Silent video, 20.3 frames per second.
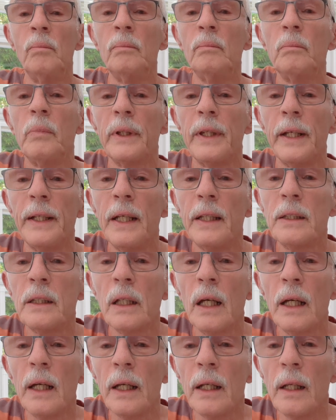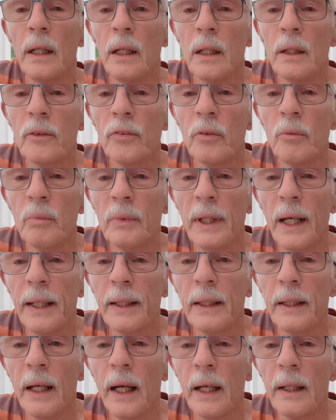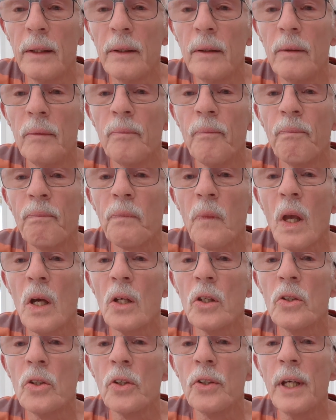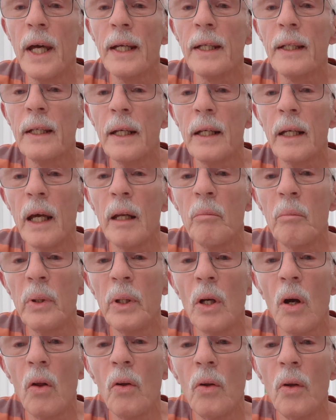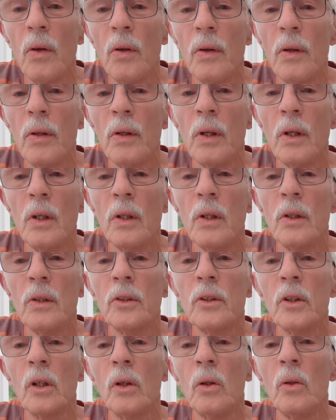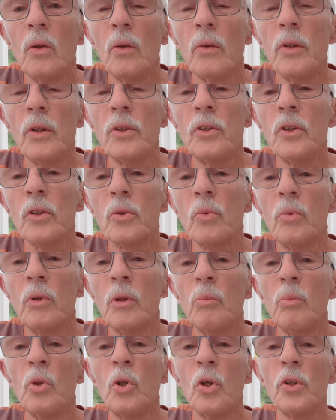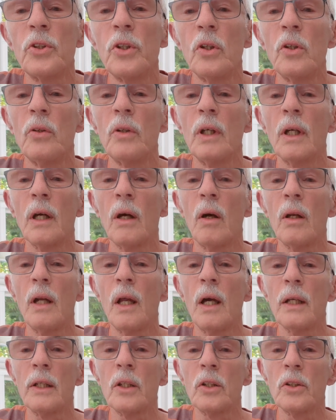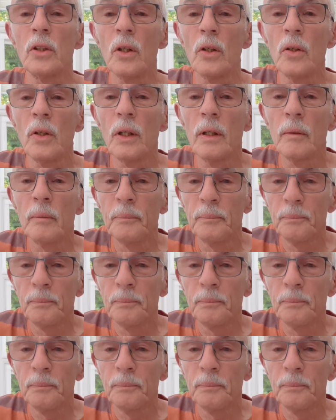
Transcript: But I did say it's from DADGAD to DADGAD and Beyond. So there's just one more tuning I'd like to show you.